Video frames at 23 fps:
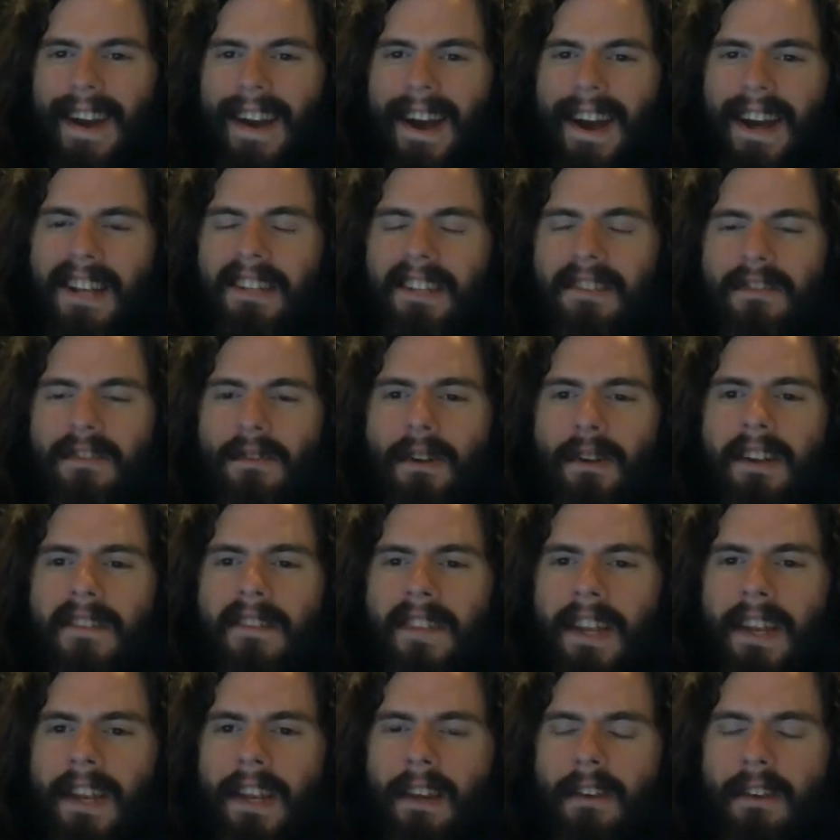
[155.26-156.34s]
just sort of
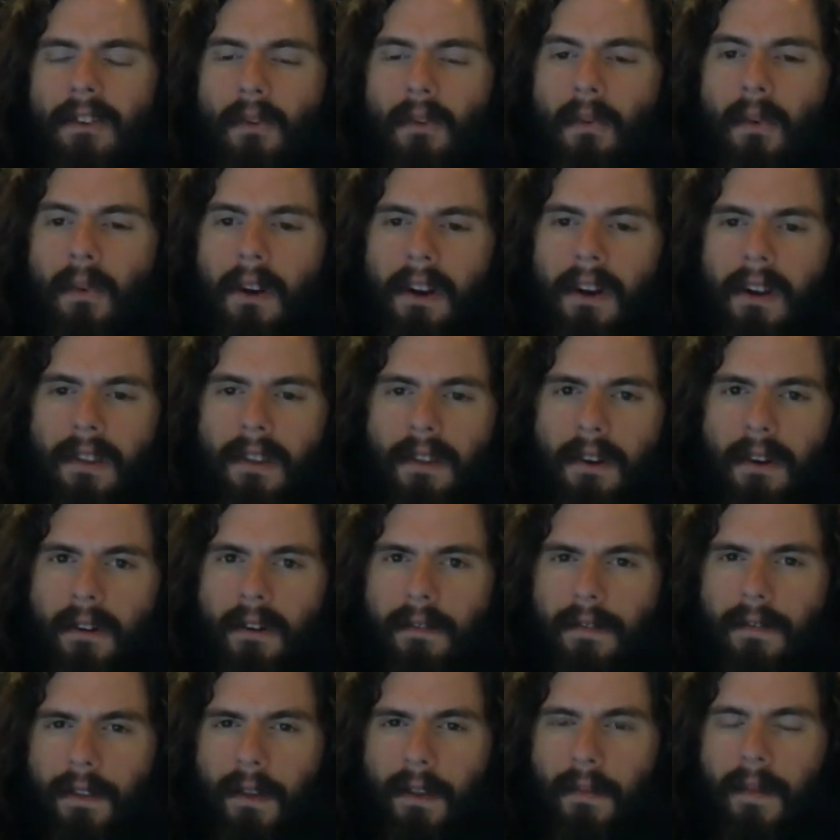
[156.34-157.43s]
needed to work, though,
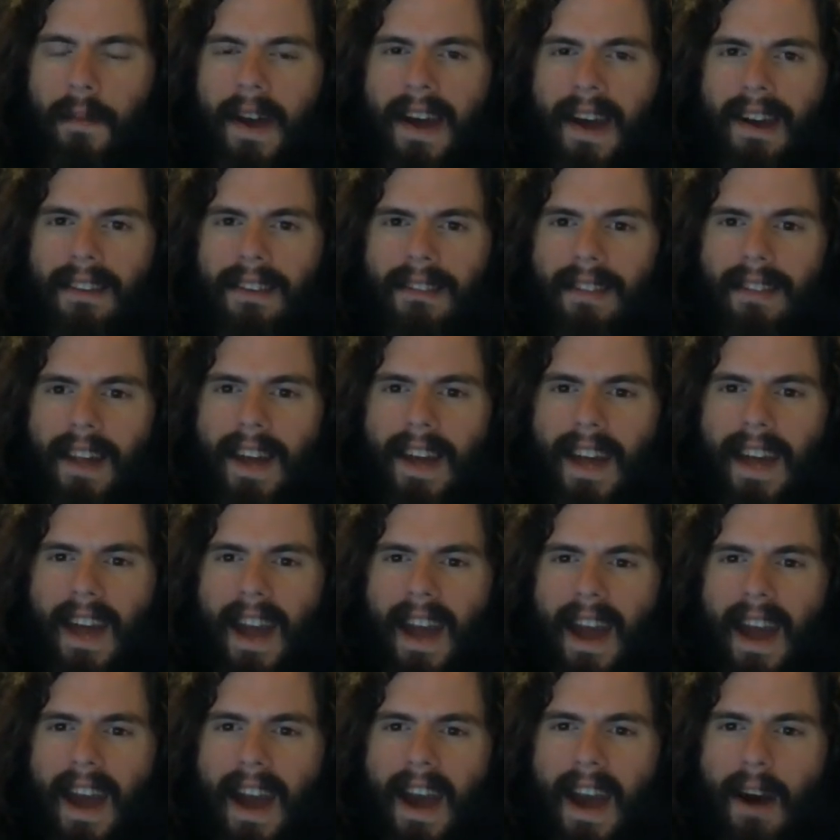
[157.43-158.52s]
for the past, like,
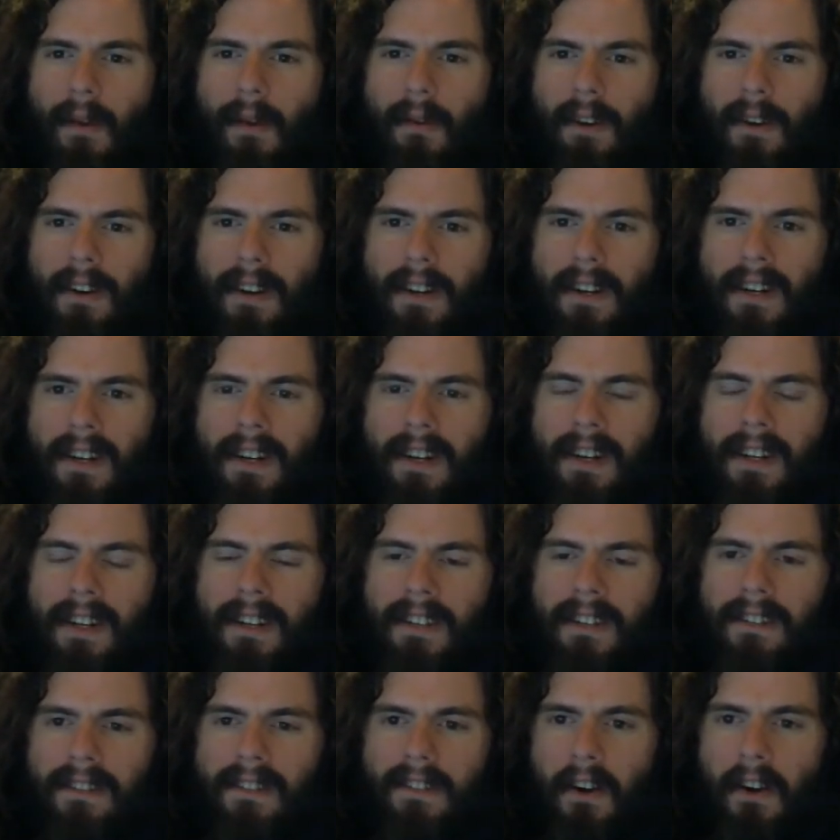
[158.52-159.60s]
hour.
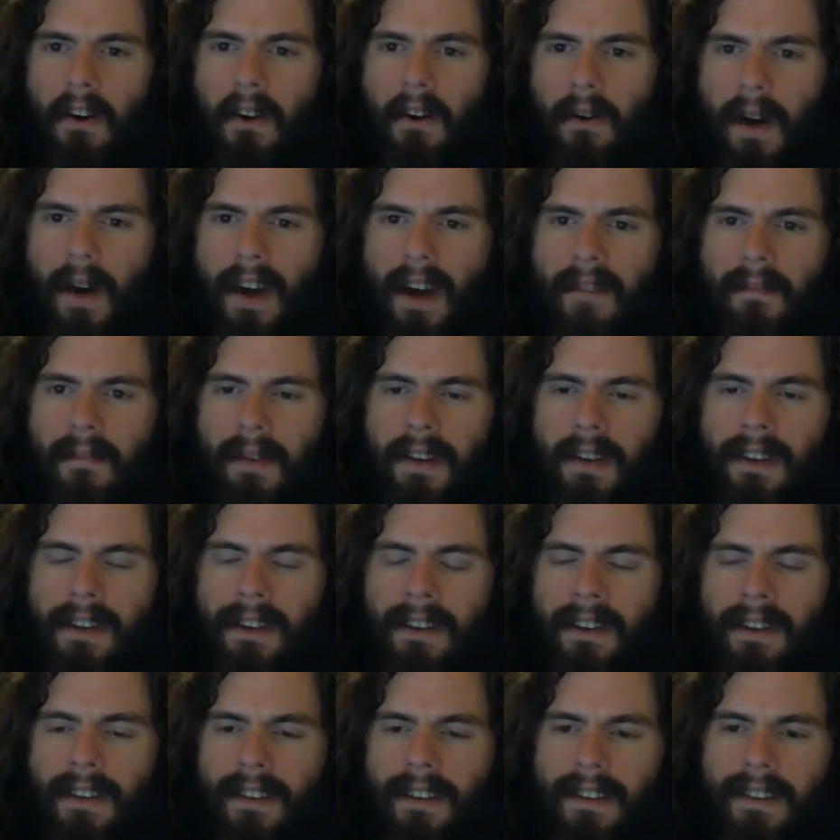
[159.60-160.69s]
So I've
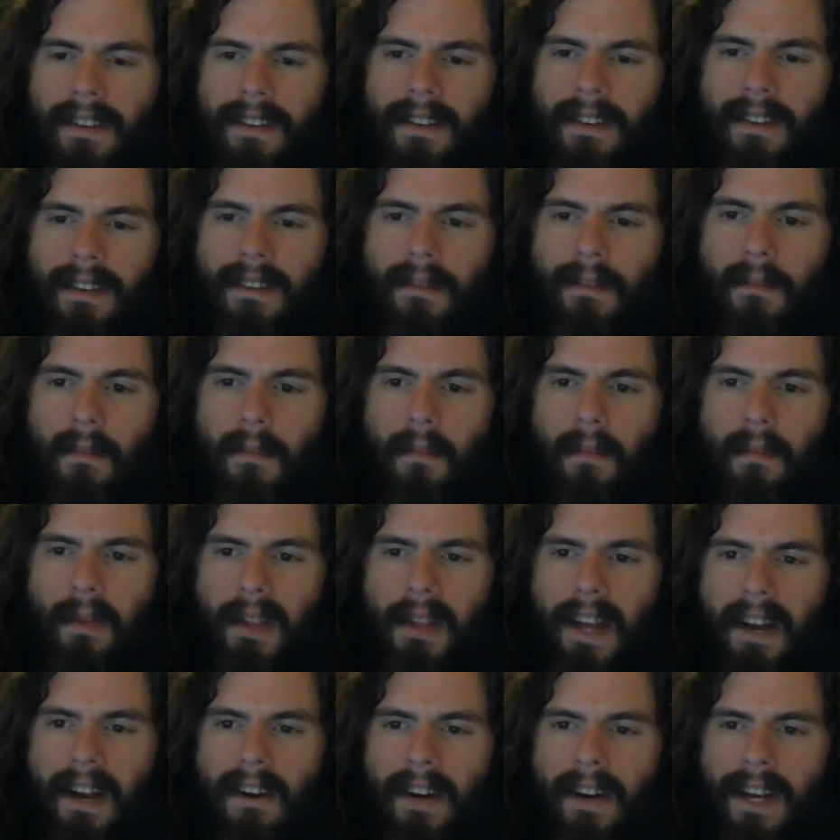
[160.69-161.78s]
been
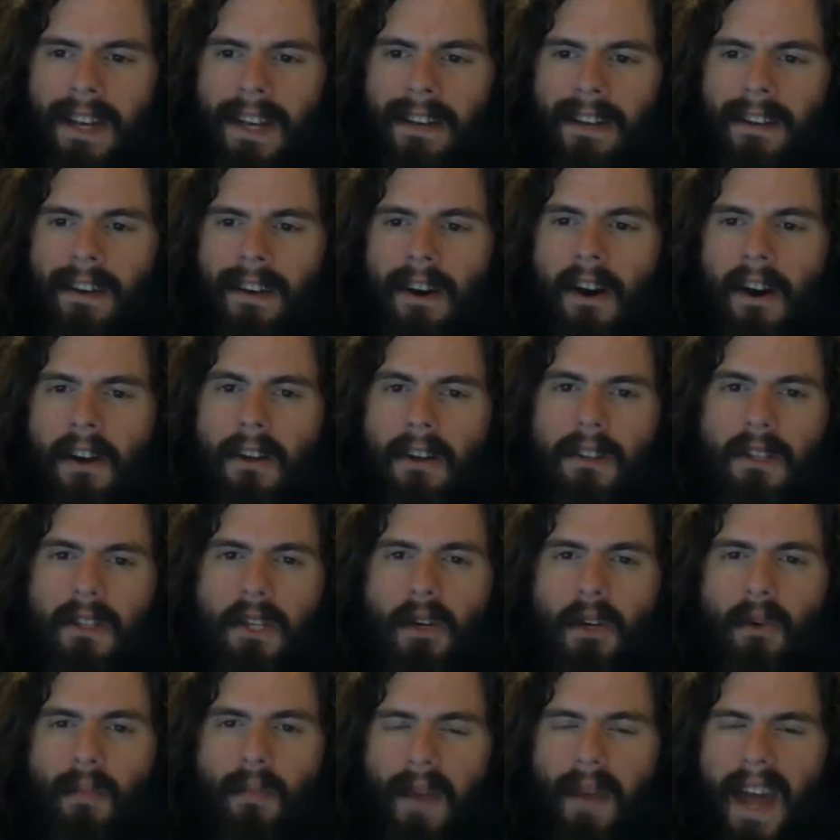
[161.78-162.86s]
blaring on a
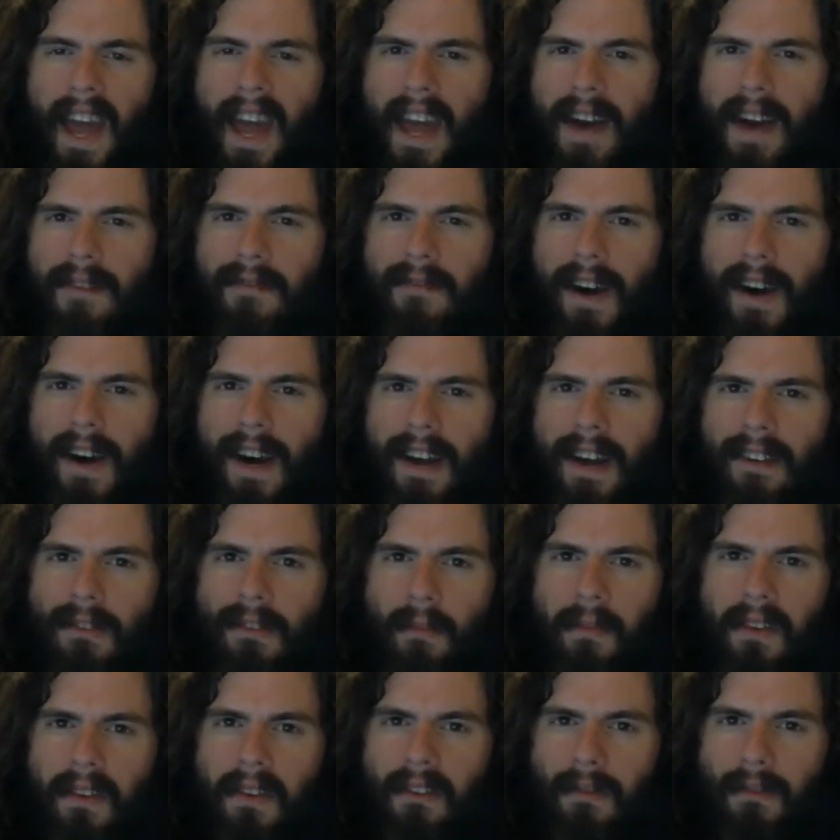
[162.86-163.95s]
loop AFI's
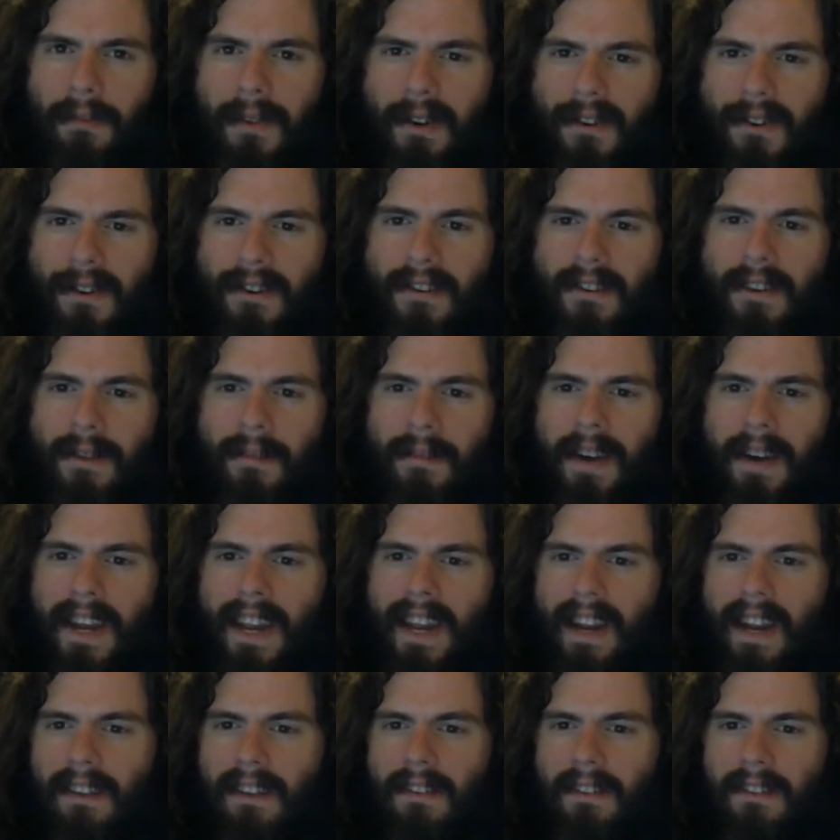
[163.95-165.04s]
Miss Murder in my
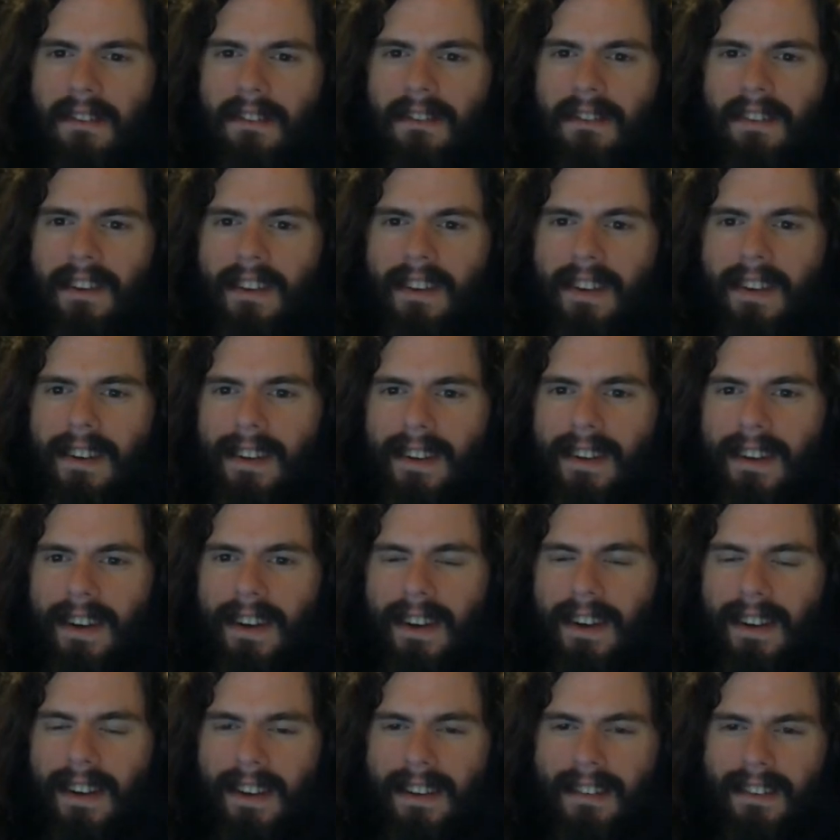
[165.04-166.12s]
ears,
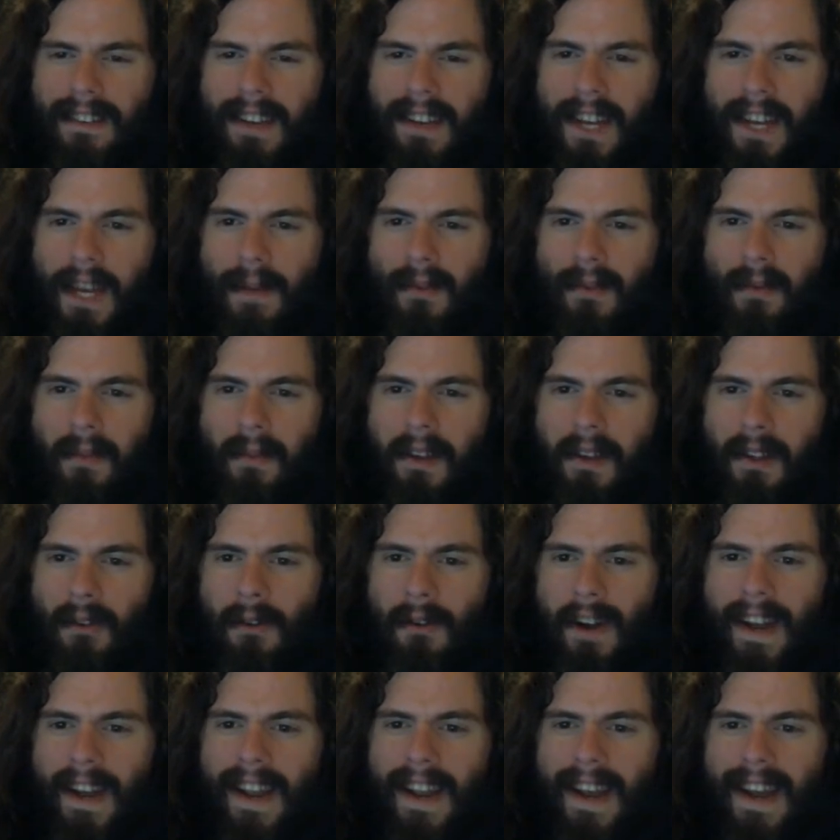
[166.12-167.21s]
because it keeps me in the
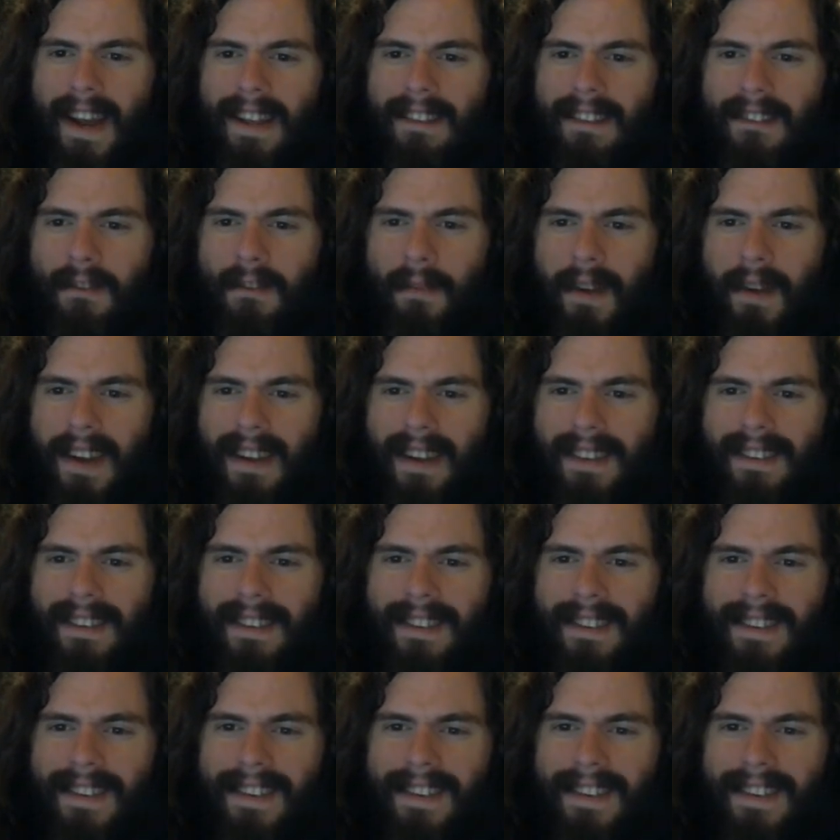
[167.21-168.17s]
right headspace.